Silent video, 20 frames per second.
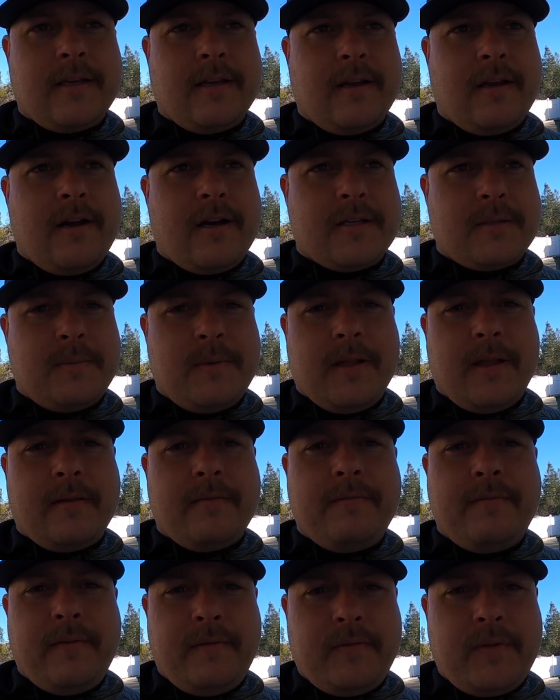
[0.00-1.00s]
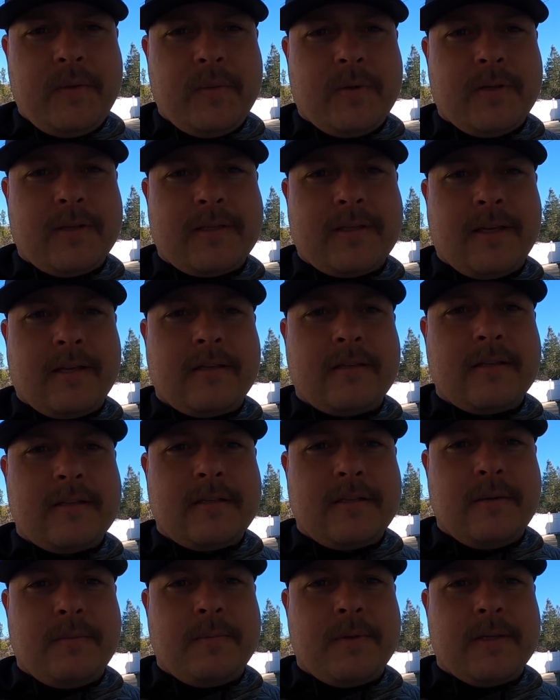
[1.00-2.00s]
going to cost me like 51 cents to
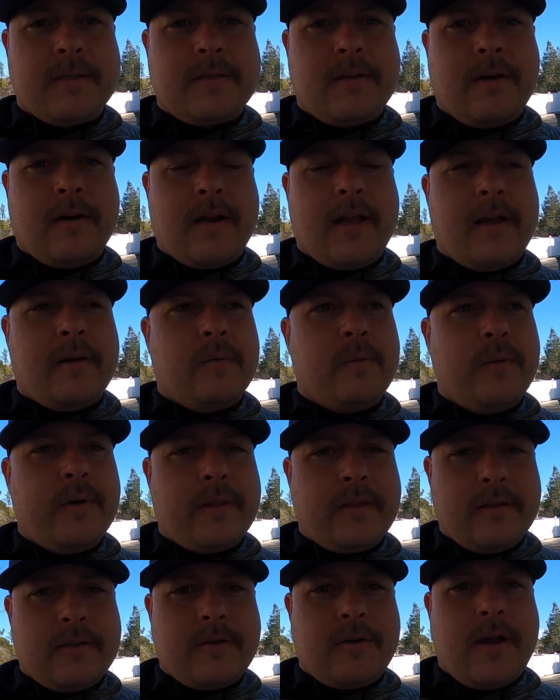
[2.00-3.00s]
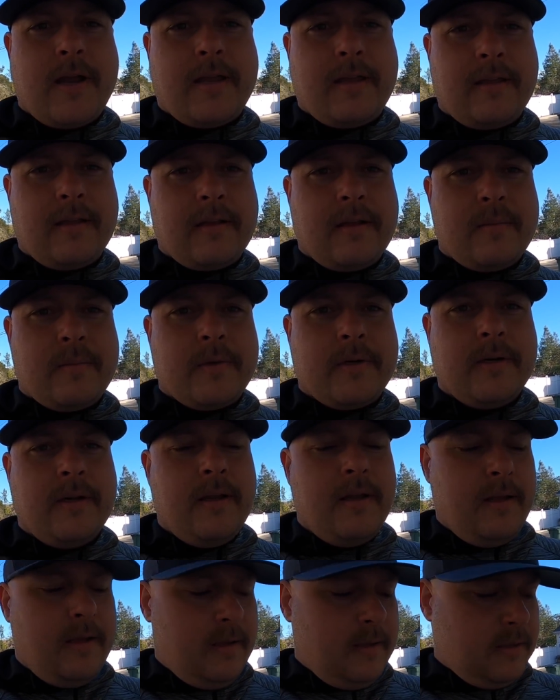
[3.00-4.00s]
ship this card out with the tracking number.
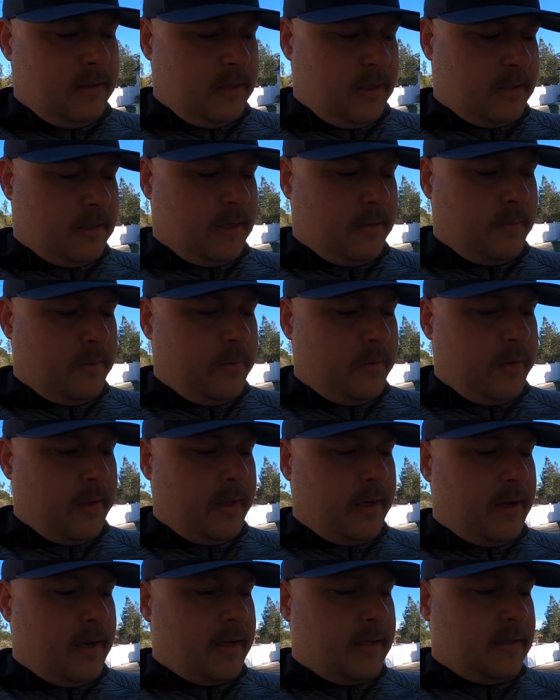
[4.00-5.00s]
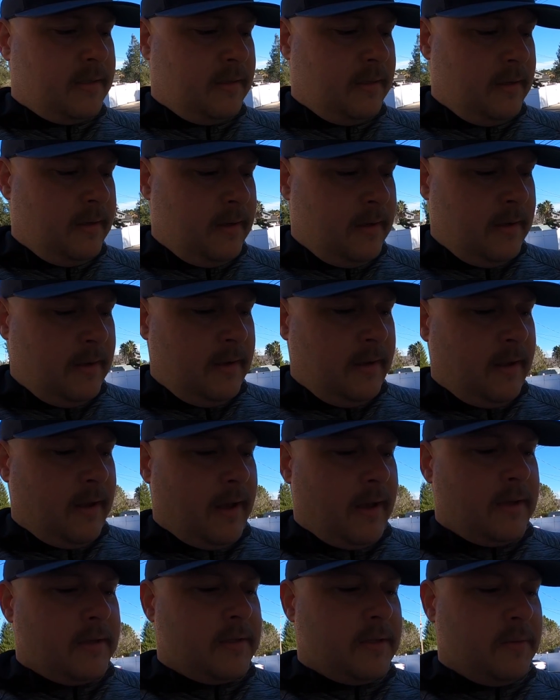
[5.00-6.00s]
So that's going to be really nice.
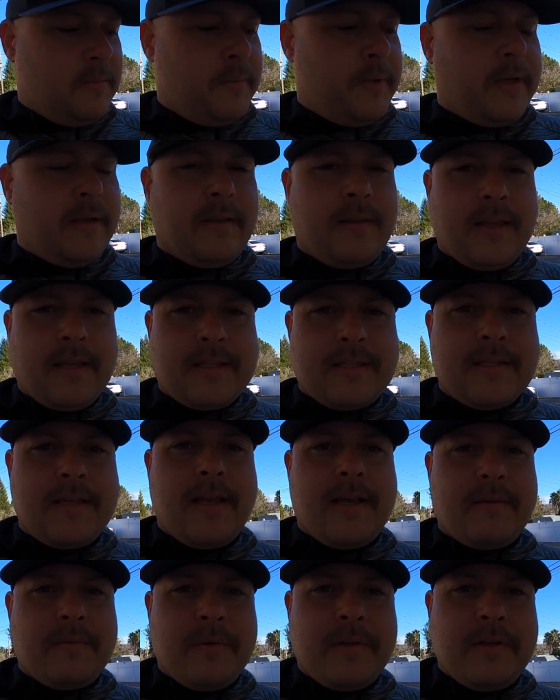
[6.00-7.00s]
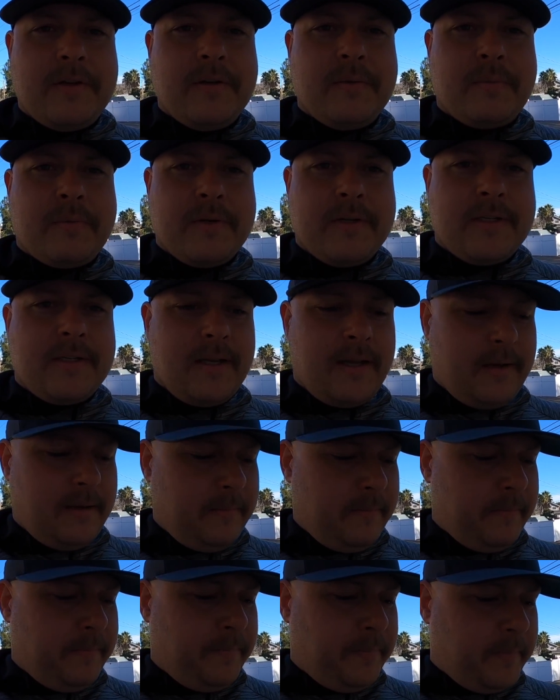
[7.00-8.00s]
So Bill, thanks again. Really do appreciate
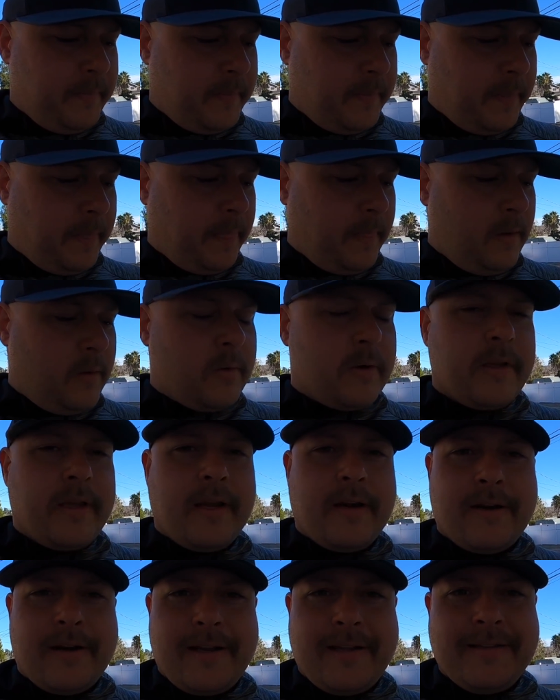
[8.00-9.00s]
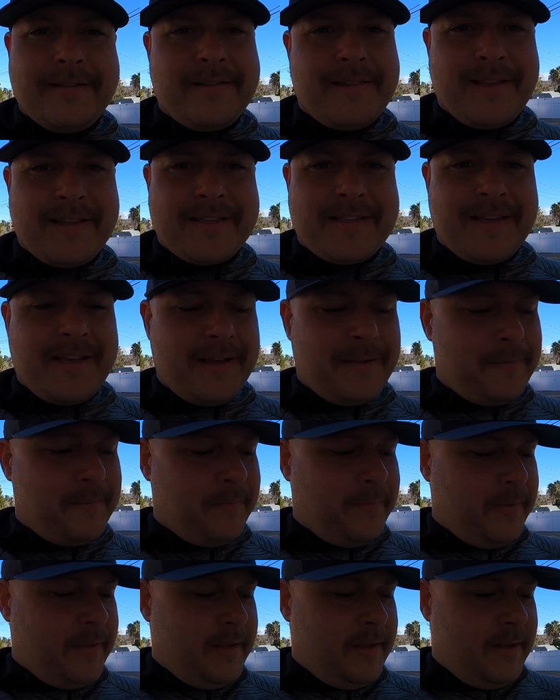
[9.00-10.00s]
it. Or Gary, thanks again.
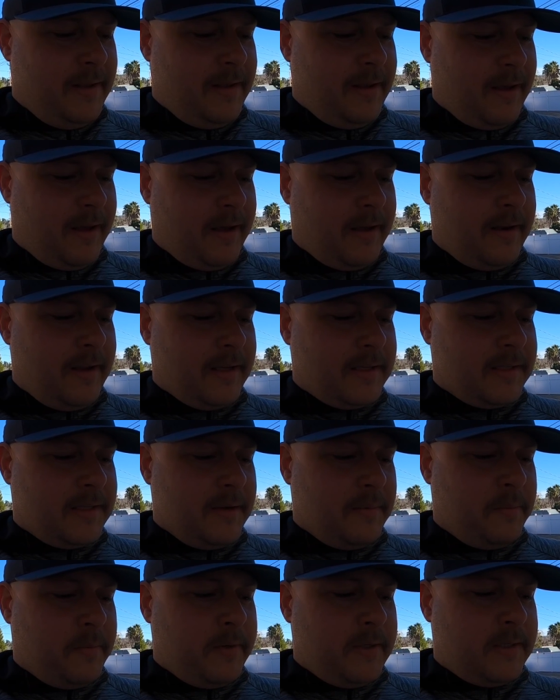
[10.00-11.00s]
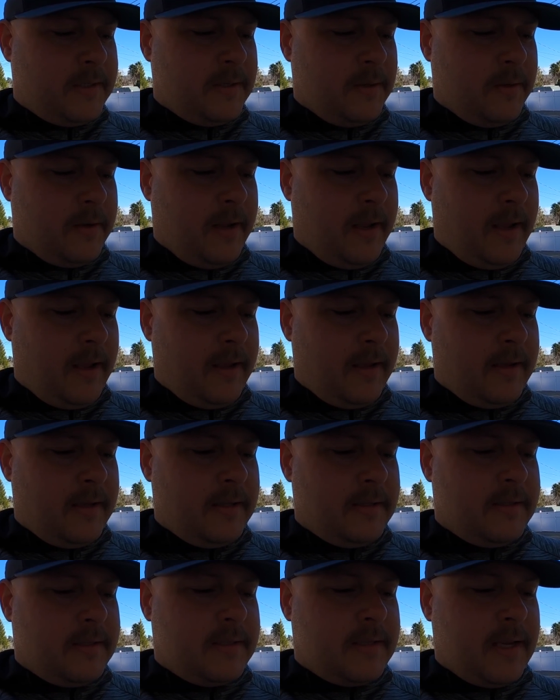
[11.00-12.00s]
Next up, we sold a
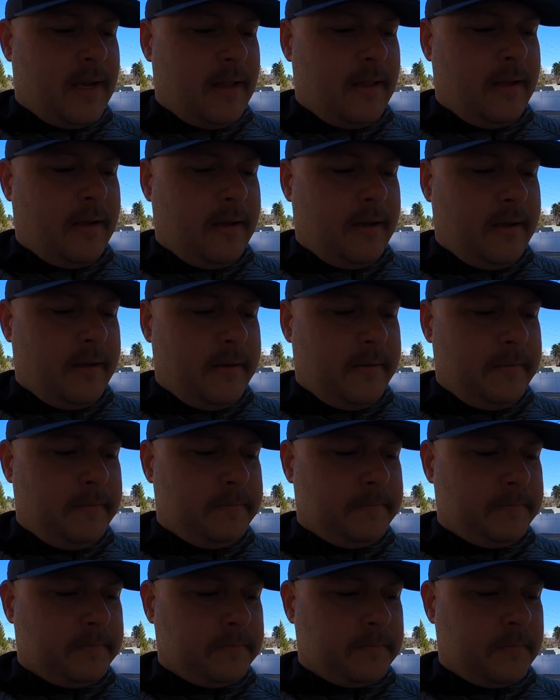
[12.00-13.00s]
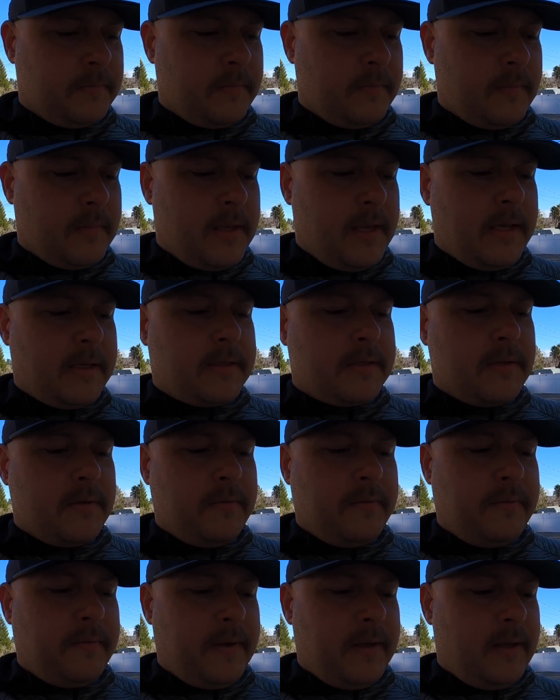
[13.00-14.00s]
Sala
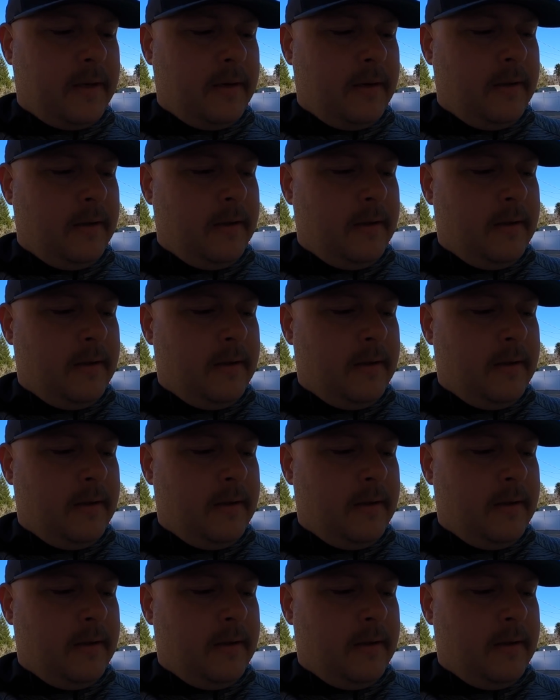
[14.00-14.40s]
ExoFit